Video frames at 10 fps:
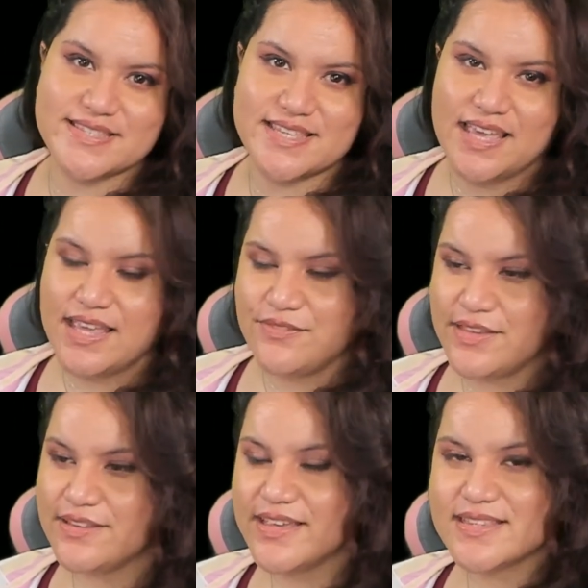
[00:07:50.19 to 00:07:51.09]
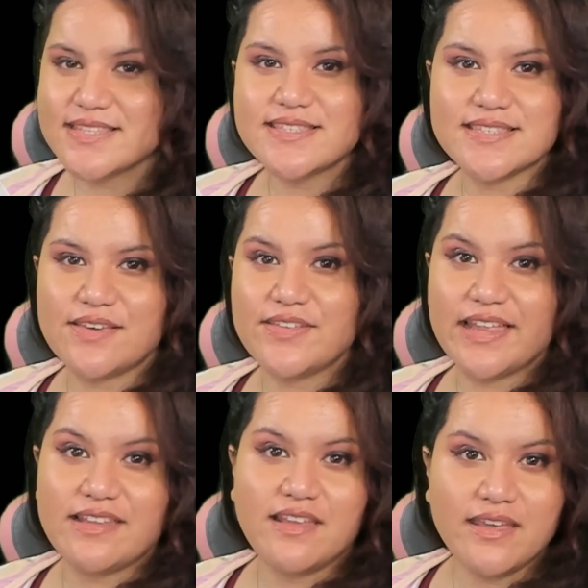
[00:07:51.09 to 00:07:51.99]
If you like this, give it a
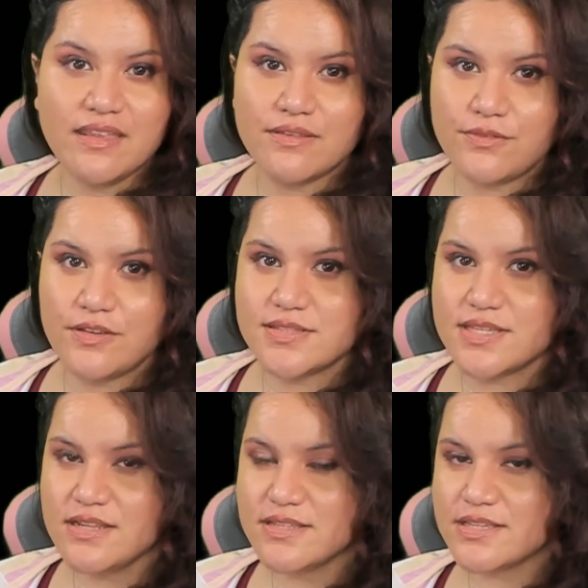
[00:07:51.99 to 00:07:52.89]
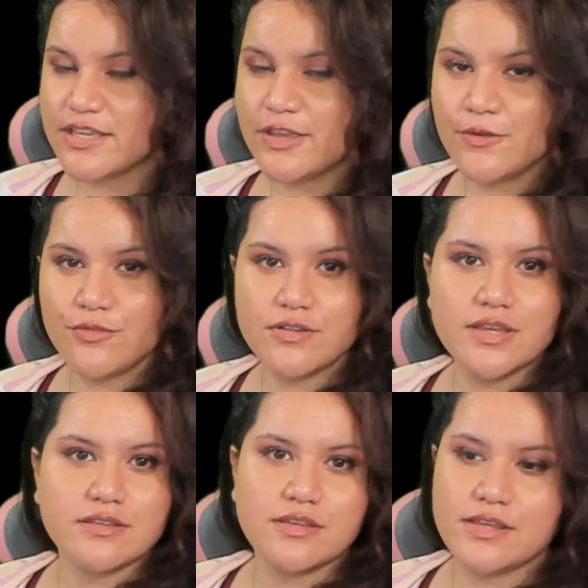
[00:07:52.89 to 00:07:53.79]
like. If you didn't, didn't care for
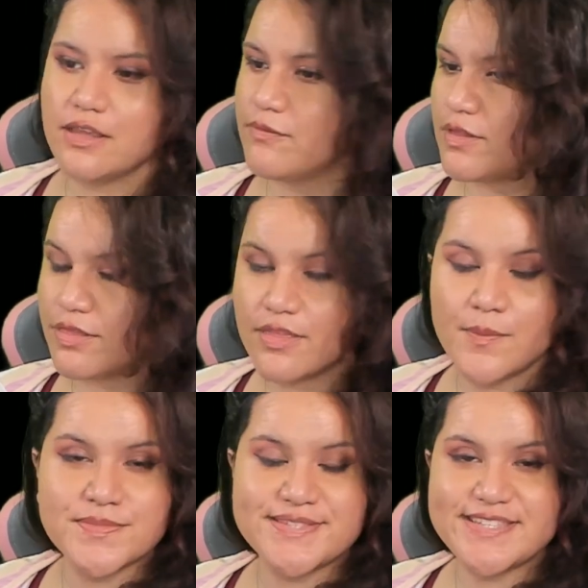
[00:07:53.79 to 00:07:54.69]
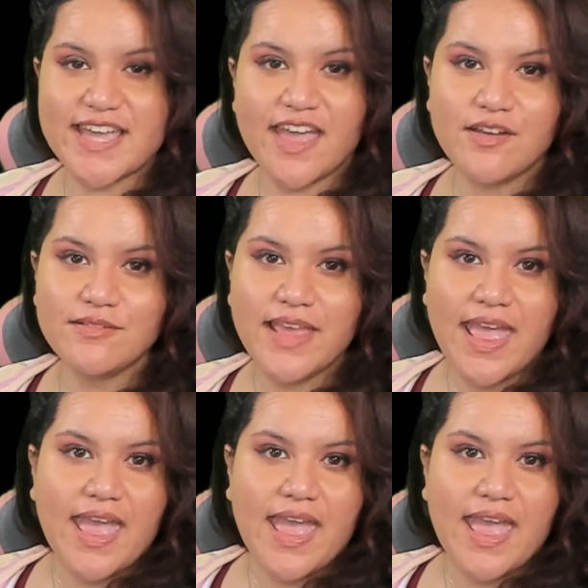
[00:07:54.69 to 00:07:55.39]
it, you can give it a thumbs down.